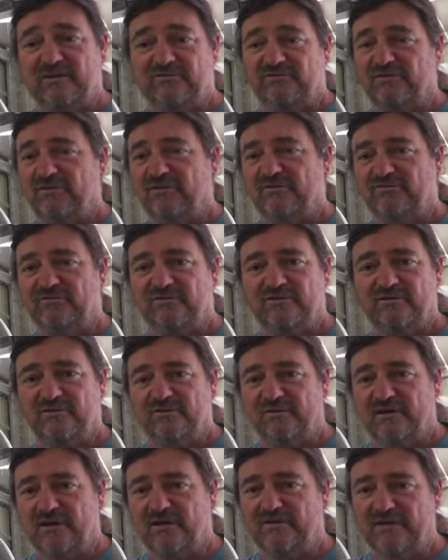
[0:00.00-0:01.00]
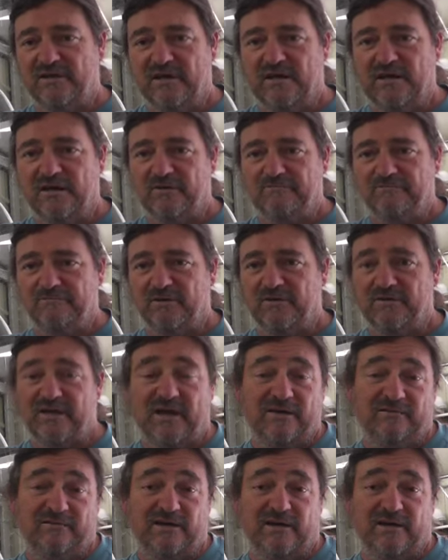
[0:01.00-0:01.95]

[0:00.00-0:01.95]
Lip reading: it surfs on that,